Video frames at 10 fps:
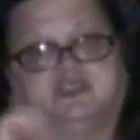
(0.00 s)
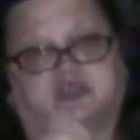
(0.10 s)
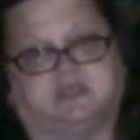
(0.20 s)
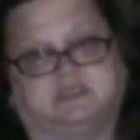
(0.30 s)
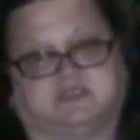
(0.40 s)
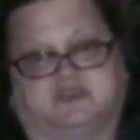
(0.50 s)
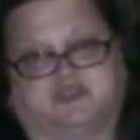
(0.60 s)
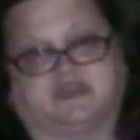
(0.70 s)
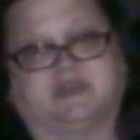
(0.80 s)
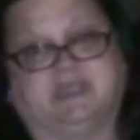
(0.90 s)
jaw
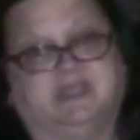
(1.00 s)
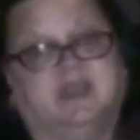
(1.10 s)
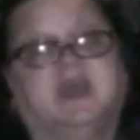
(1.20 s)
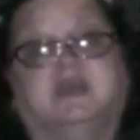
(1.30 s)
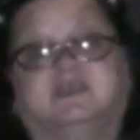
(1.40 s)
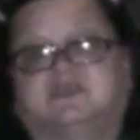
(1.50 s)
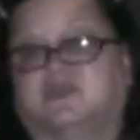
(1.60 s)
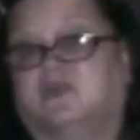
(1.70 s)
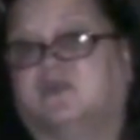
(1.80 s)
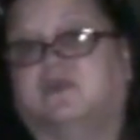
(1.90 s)
surgery.
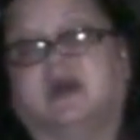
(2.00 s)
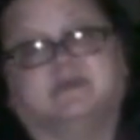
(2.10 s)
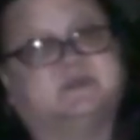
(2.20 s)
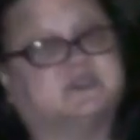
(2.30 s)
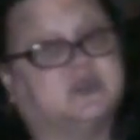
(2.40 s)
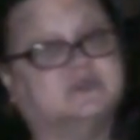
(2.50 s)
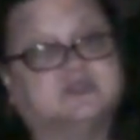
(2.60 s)
So I'm so